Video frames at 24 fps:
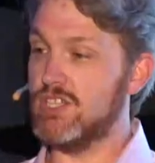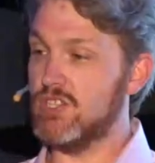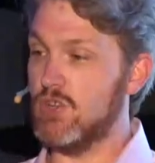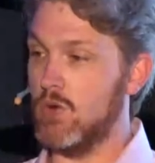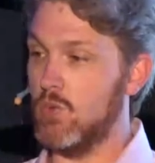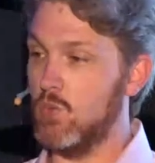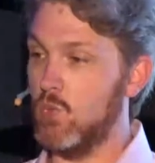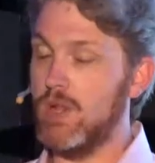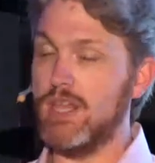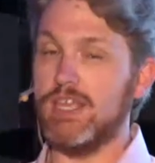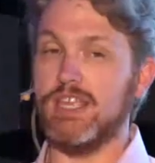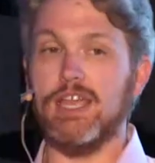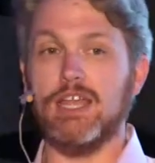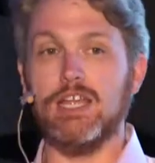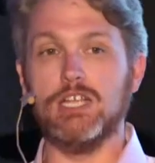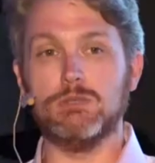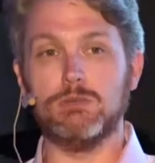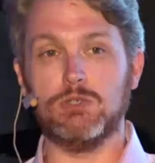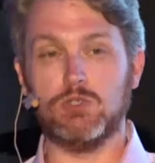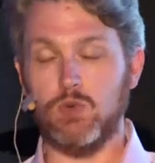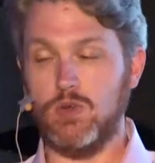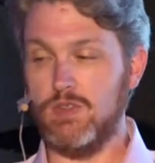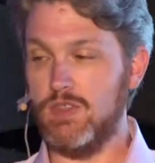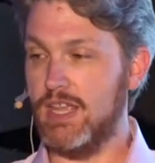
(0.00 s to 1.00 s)
on weekends
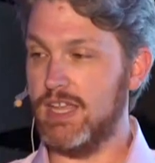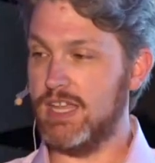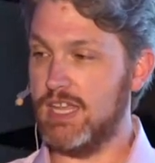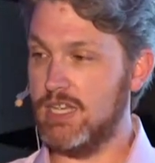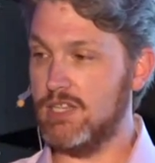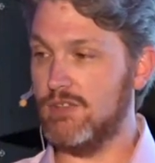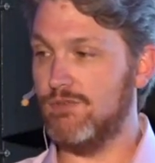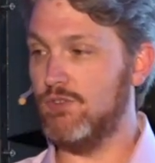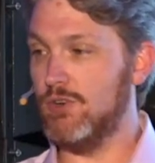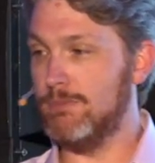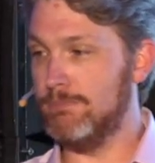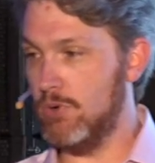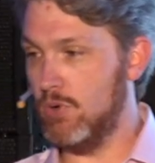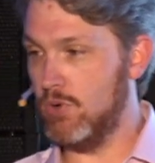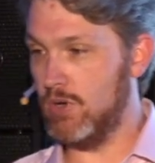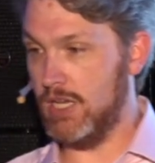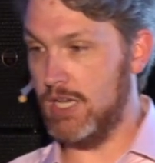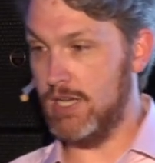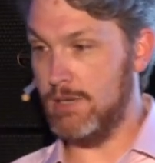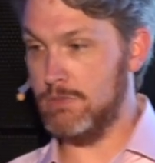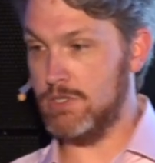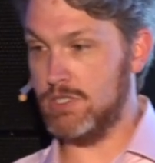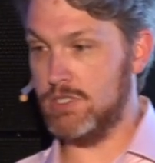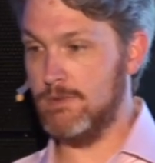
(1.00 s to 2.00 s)
between their kids' football
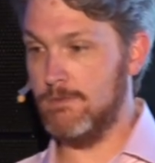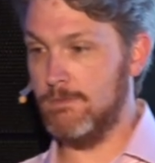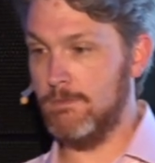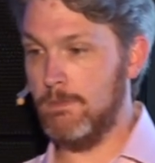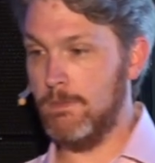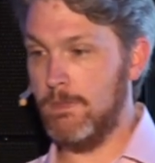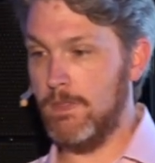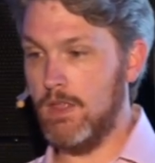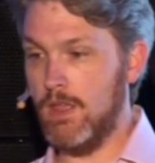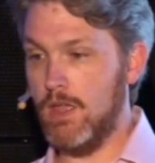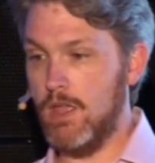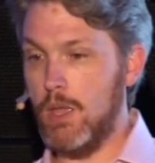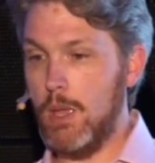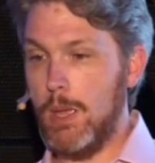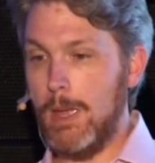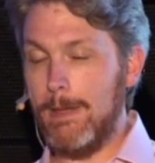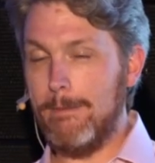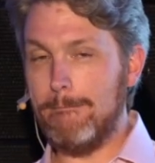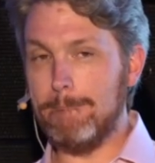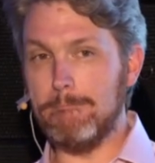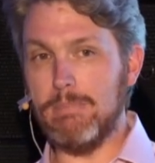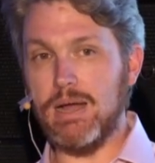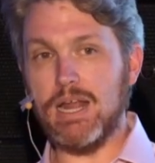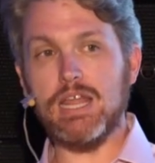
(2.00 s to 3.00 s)
games.
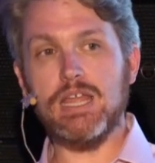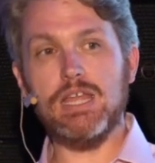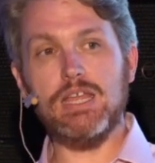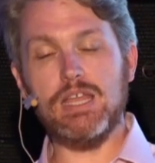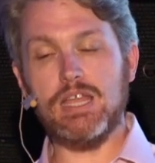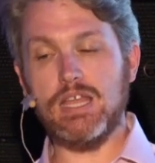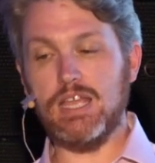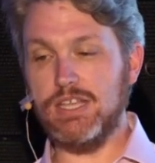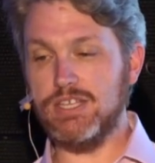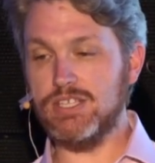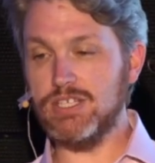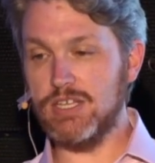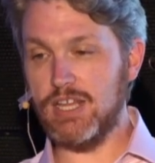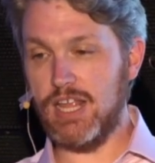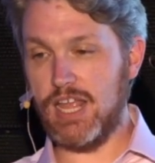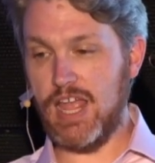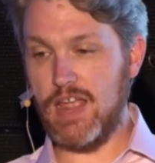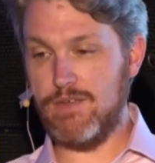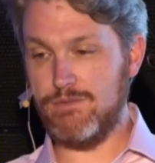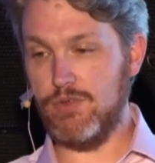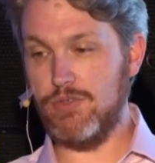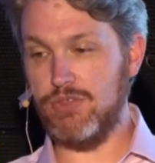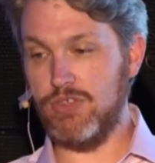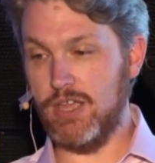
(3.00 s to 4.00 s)
Money isn't
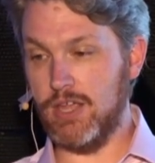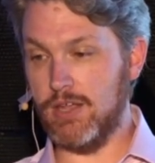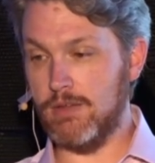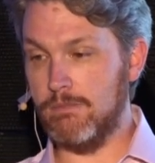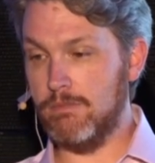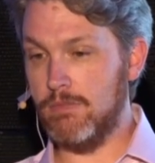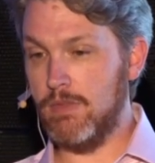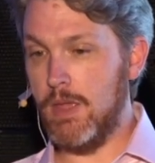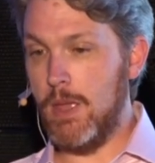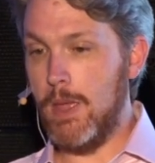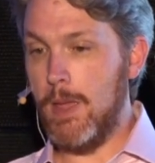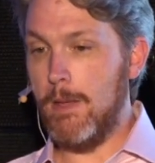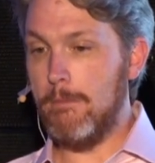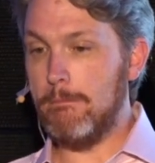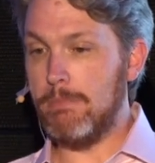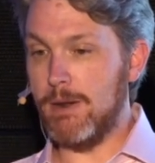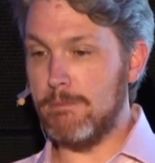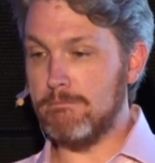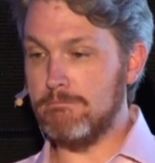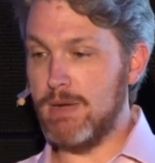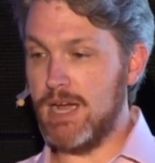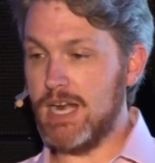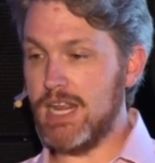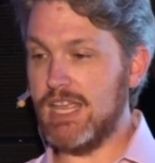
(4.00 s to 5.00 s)
everything,
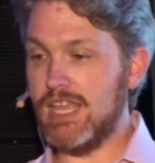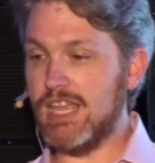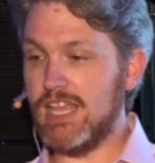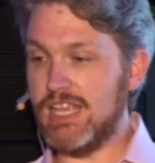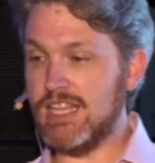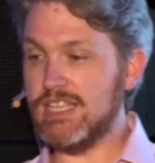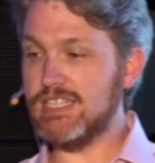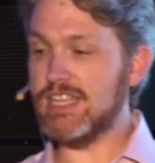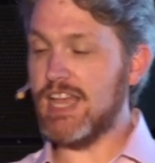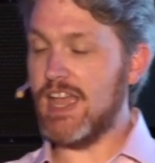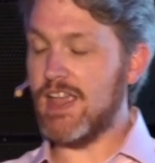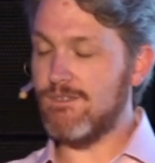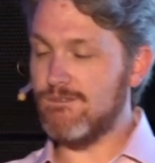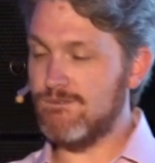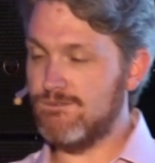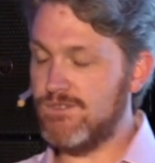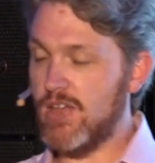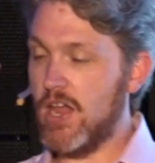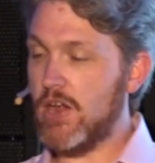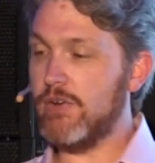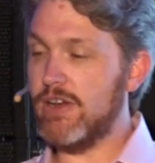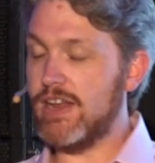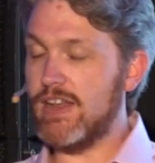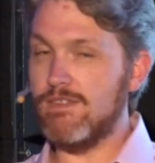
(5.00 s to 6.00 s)
but money is a
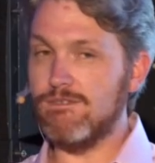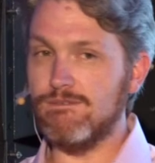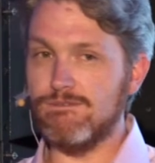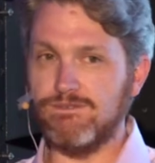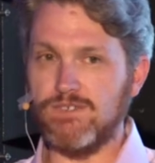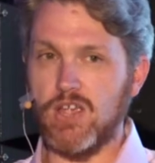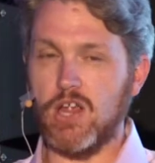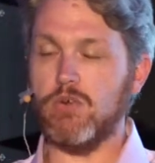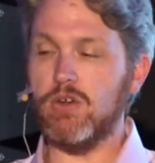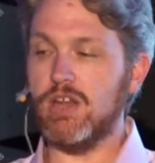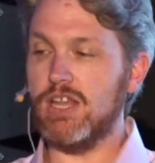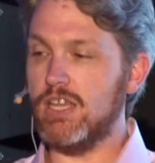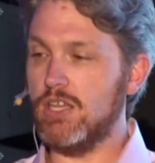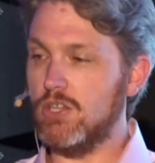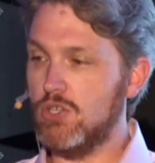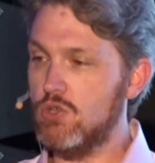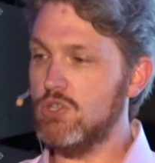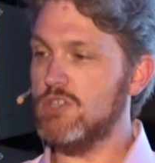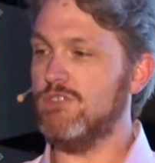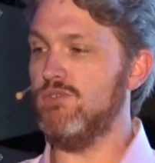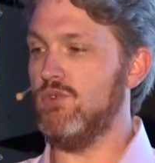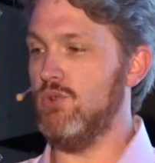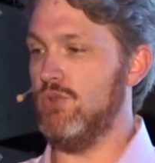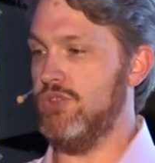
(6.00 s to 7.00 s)
very, very
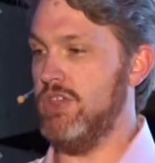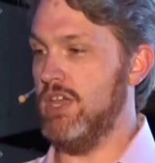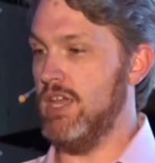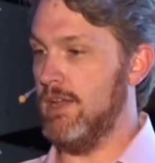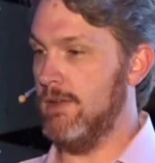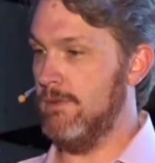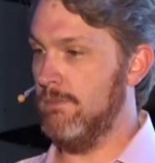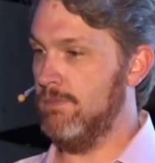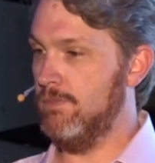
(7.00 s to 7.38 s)
useful thing.